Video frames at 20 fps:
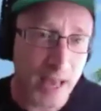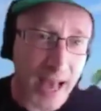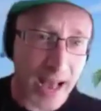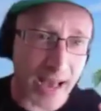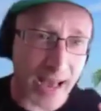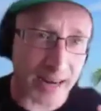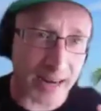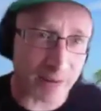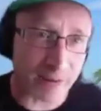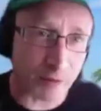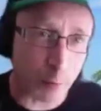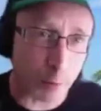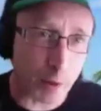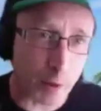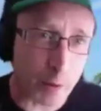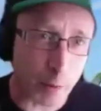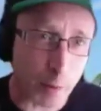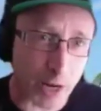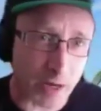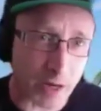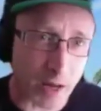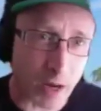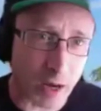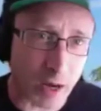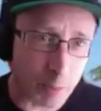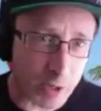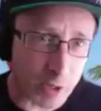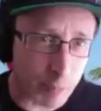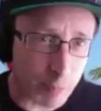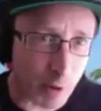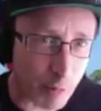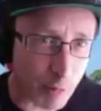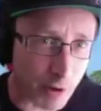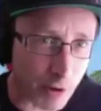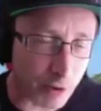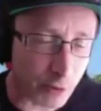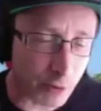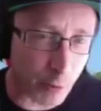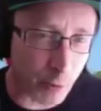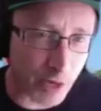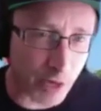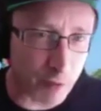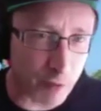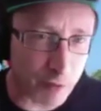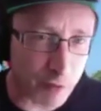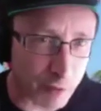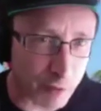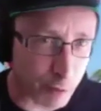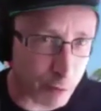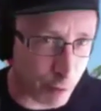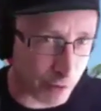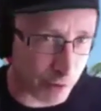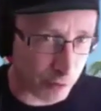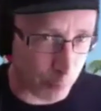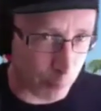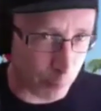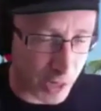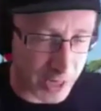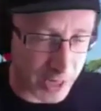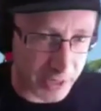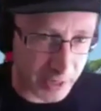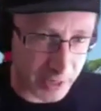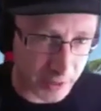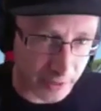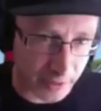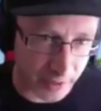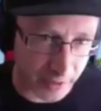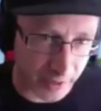And it, right. We went, me and my brothers went over there for WrestleMania